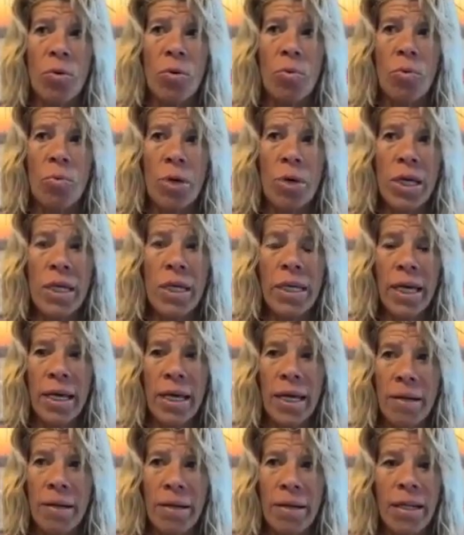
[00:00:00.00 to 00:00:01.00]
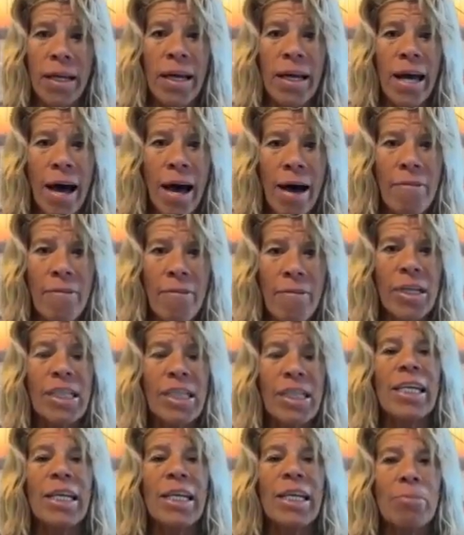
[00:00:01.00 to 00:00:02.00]
we can have a
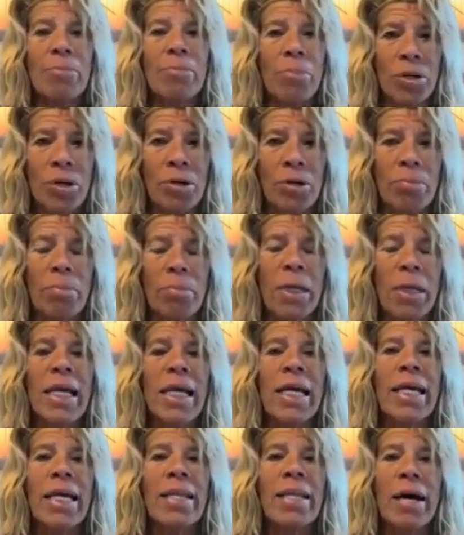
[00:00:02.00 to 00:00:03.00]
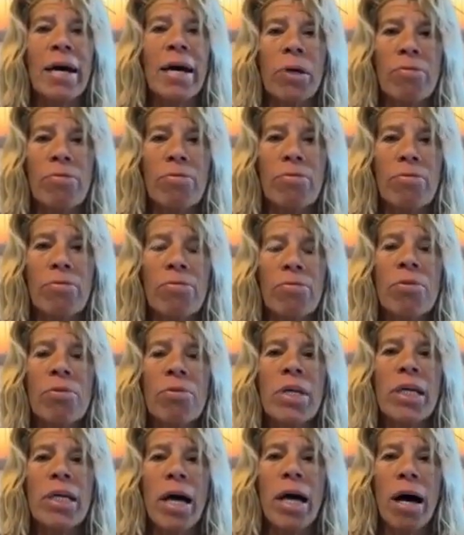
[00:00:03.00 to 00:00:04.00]
clean burn, meaning that we
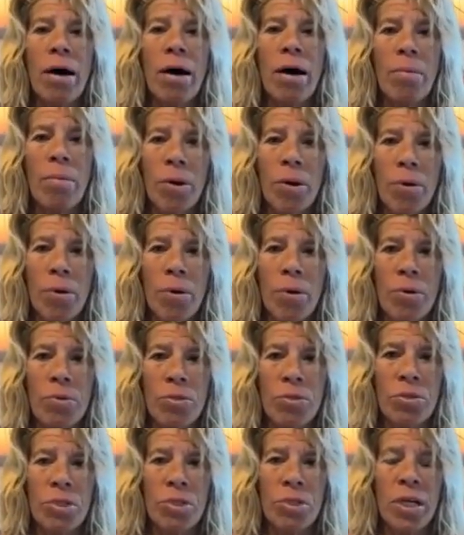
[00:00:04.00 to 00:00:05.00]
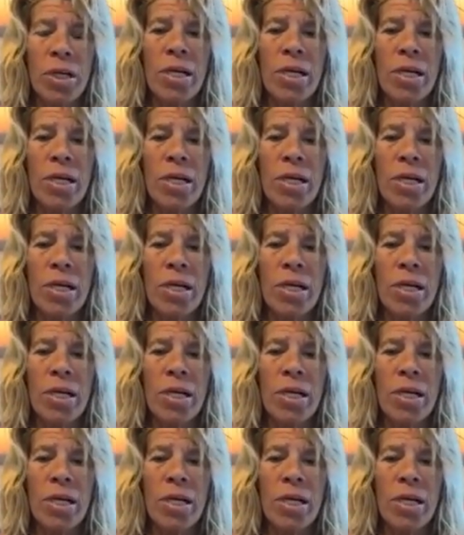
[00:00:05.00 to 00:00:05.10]
fully compost